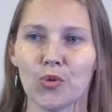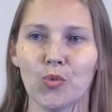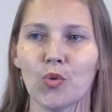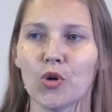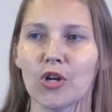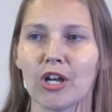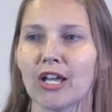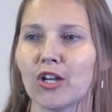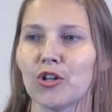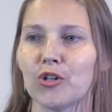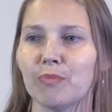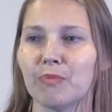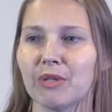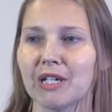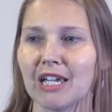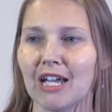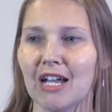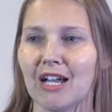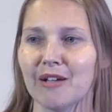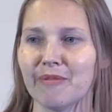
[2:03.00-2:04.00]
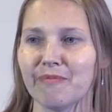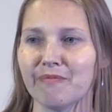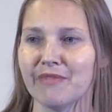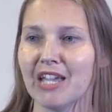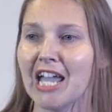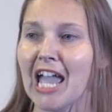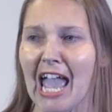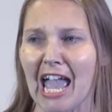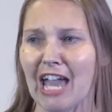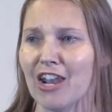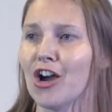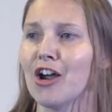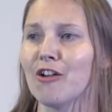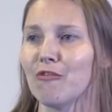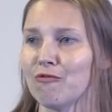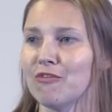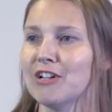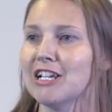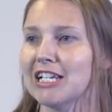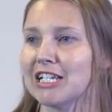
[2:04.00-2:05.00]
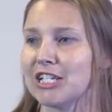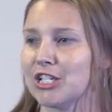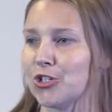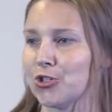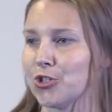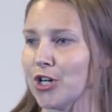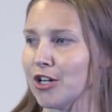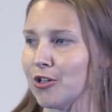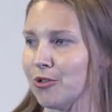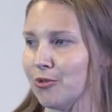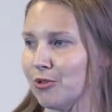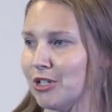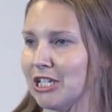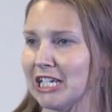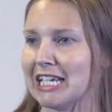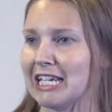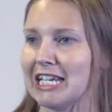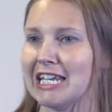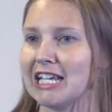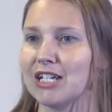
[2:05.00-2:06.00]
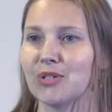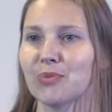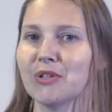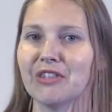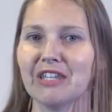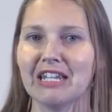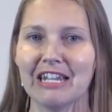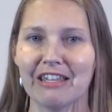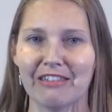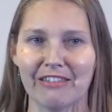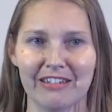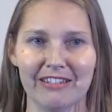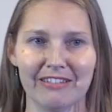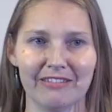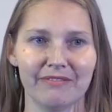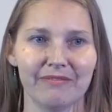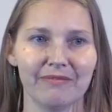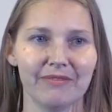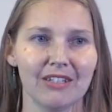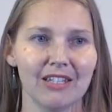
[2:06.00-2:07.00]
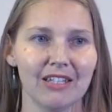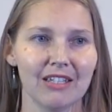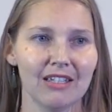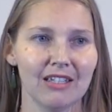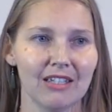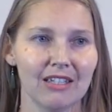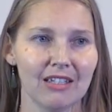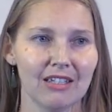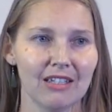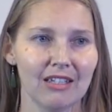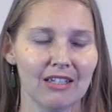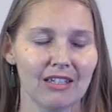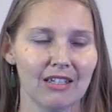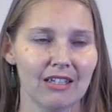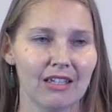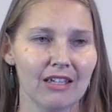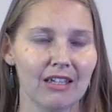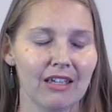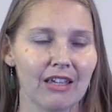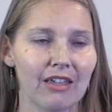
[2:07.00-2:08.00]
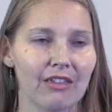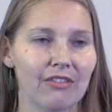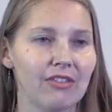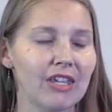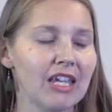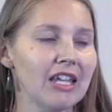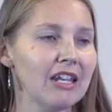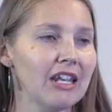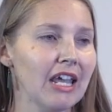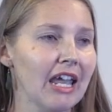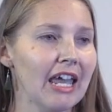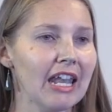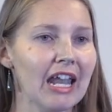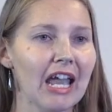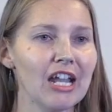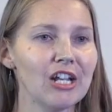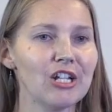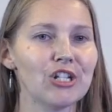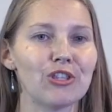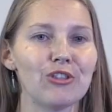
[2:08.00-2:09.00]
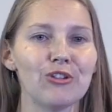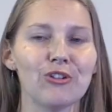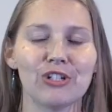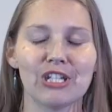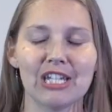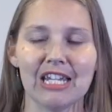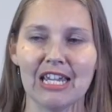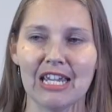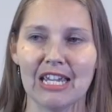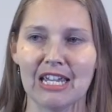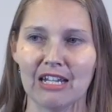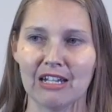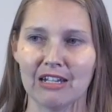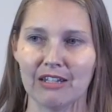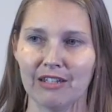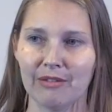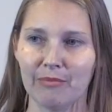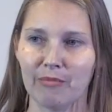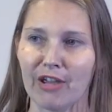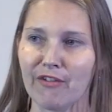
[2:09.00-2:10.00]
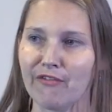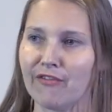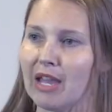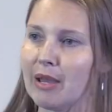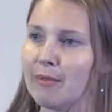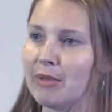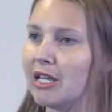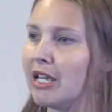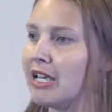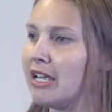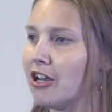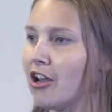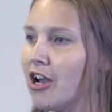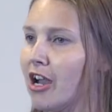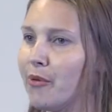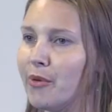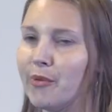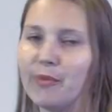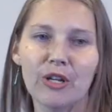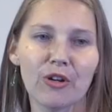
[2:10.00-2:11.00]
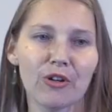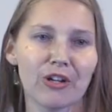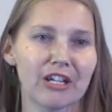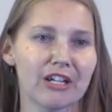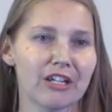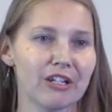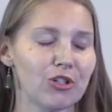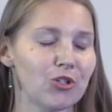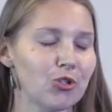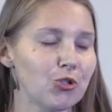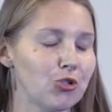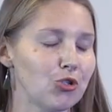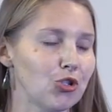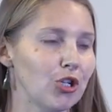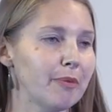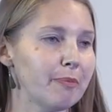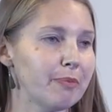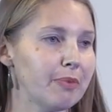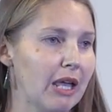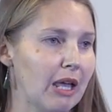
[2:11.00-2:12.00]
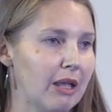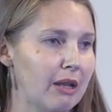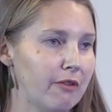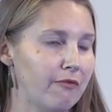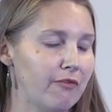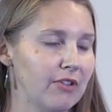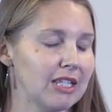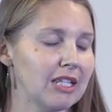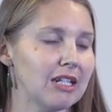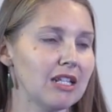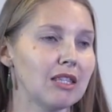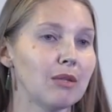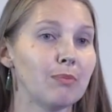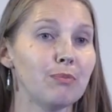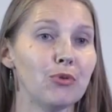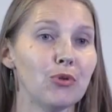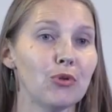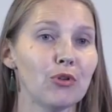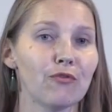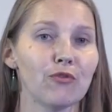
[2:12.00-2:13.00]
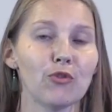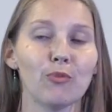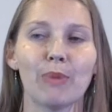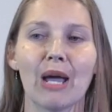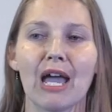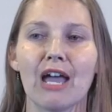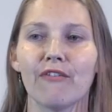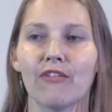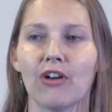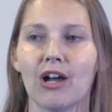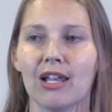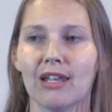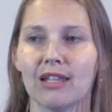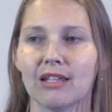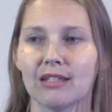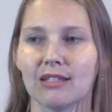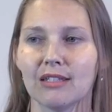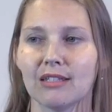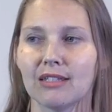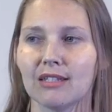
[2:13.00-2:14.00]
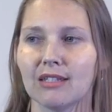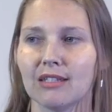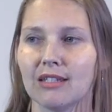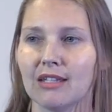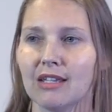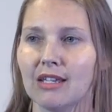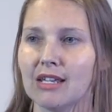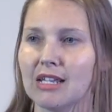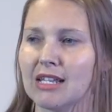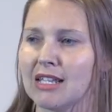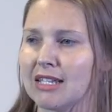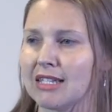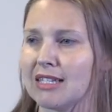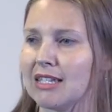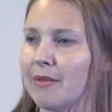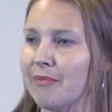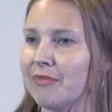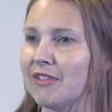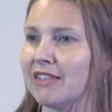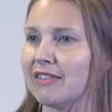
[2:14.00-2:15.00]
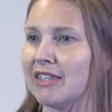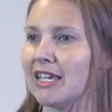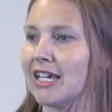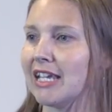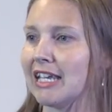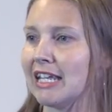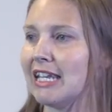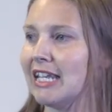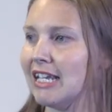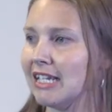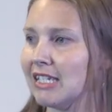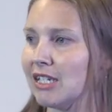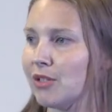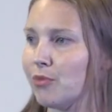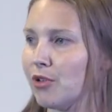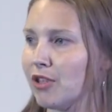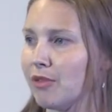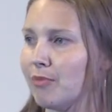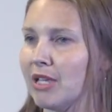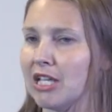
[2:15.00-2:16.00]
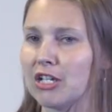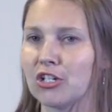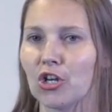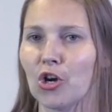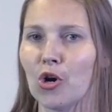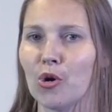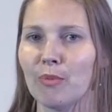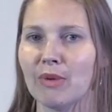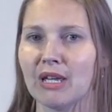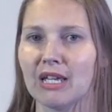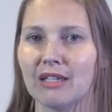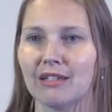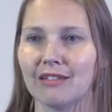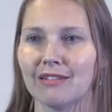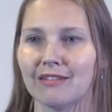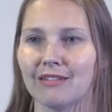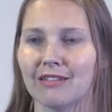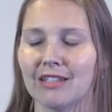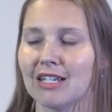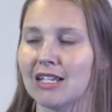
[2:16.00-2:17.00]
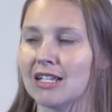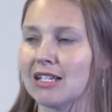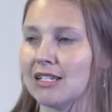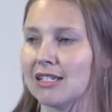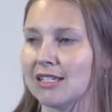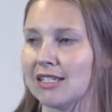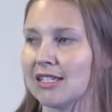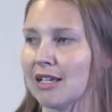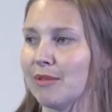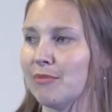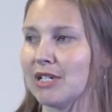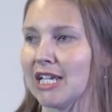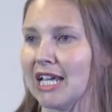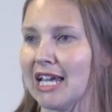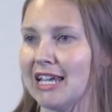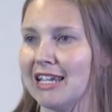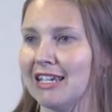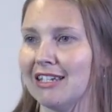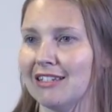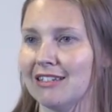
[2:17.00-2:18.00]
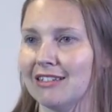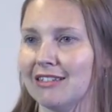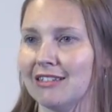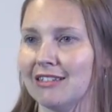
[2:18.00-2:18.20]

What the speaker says: or what I could become, and I really struggled to connect with anything. Then at age 13, my family and we went on a trip and visited the beautiful Bay of Islands. Something there connected with me and told me, someday